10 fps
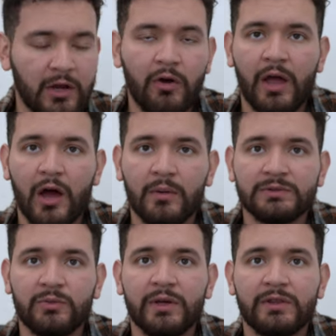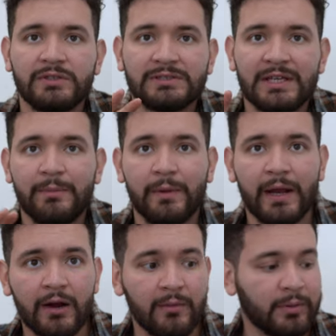You know, it helps with just keeping
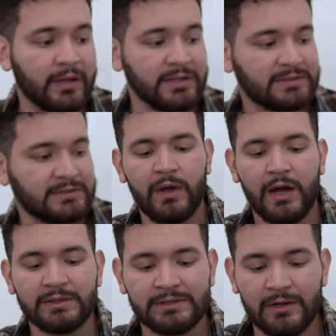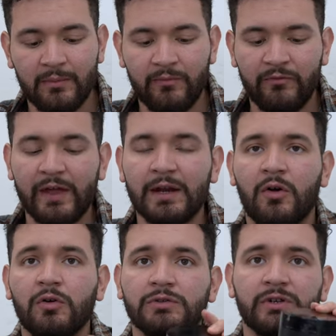hair in place. We got some Faded
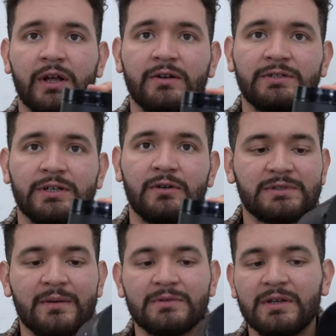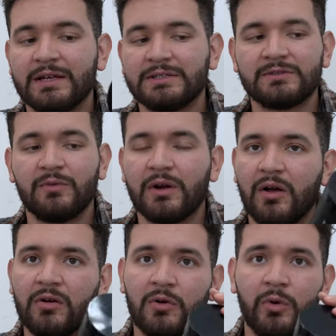Culture hair gel. Sometimes you guys just want to
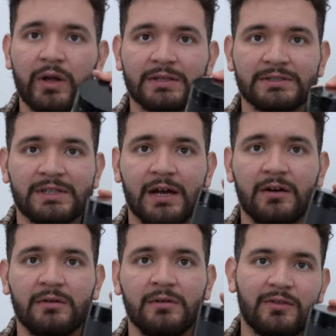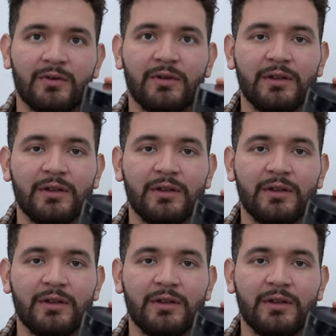go quick and style. Now throw a